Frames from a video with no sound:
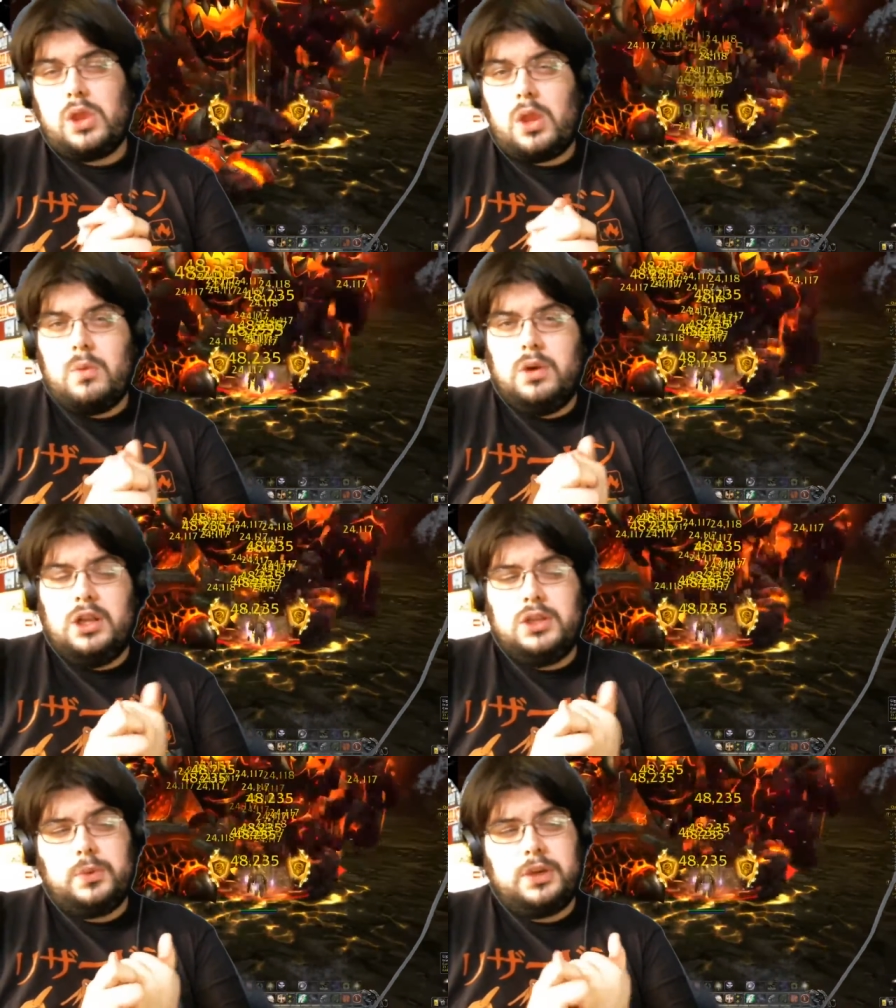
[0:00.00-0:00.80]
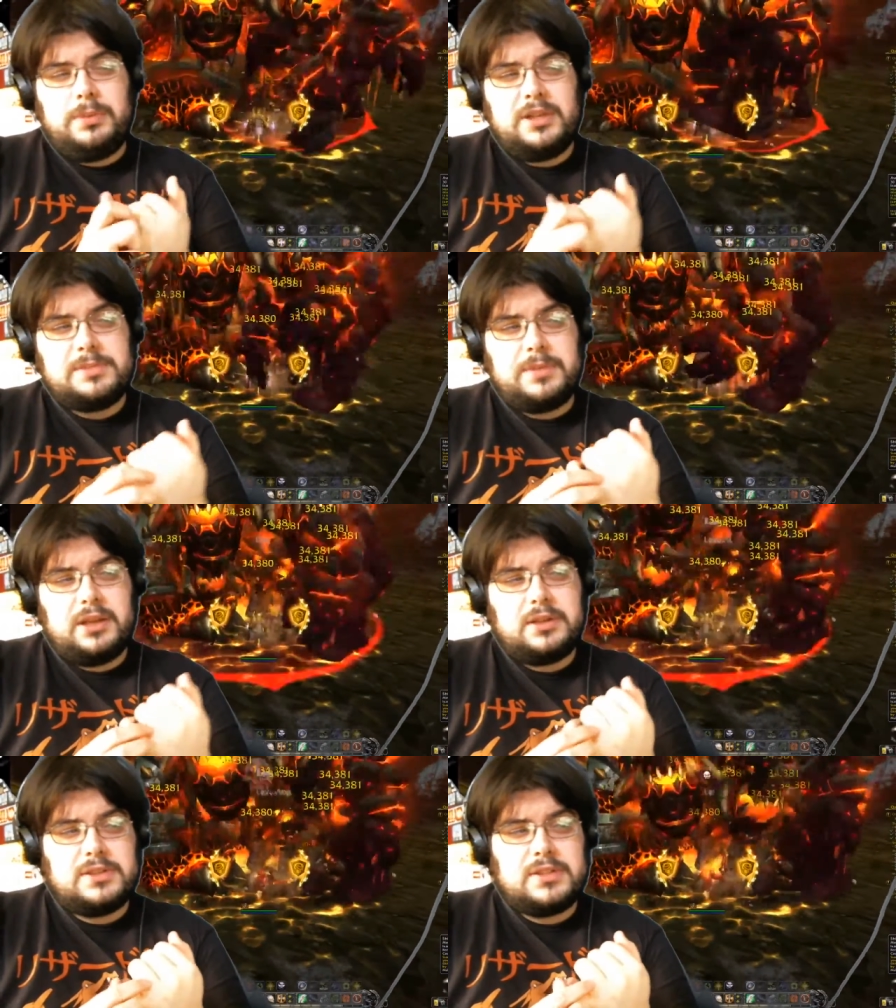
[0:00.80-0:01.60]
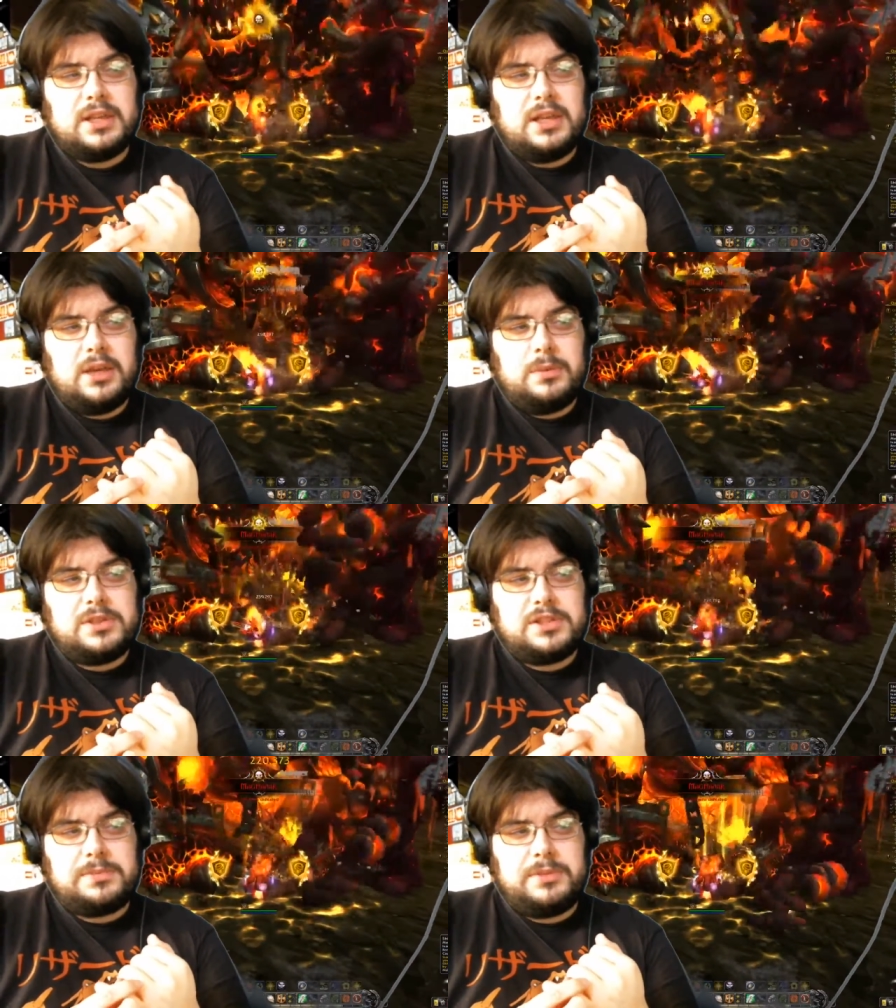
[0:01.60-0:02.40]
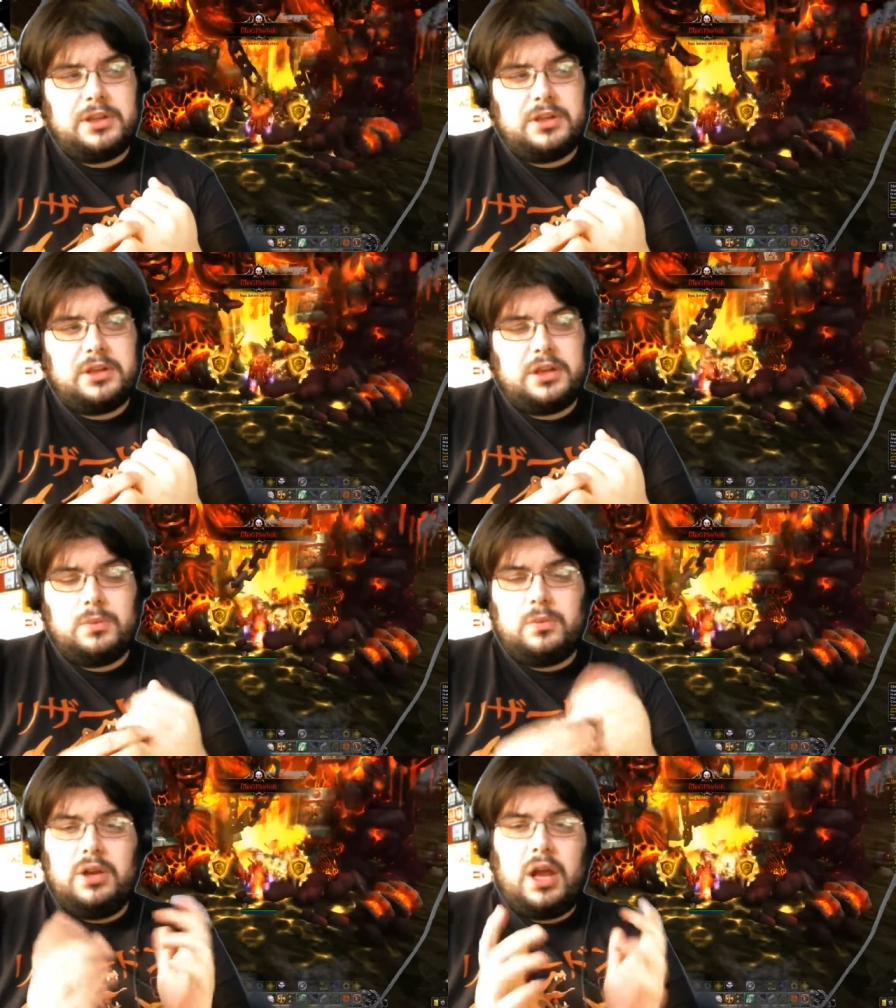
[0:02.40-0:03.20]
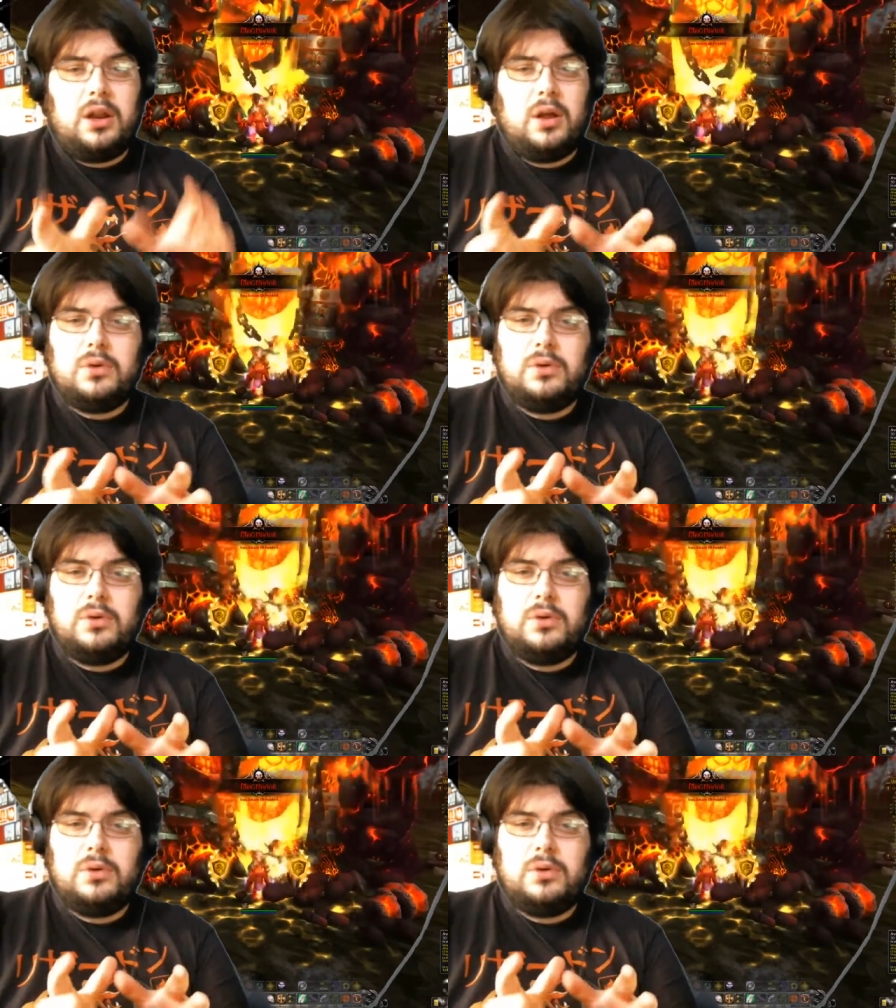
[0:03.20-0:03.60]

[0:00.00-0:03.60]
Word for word: 120 plus players, which is pretty good. We're not all going